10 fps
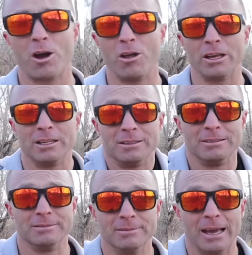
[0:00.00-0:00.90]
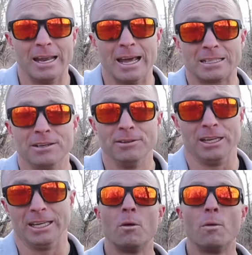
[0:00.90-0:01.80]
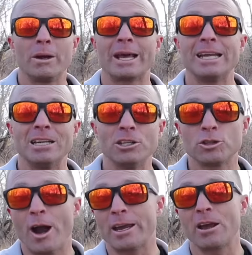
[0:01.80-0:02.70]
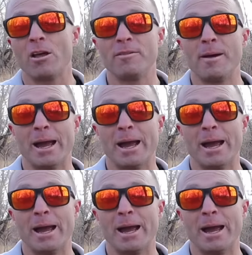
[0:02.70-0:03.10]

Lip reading: call it an activity. When I get done tracking all of my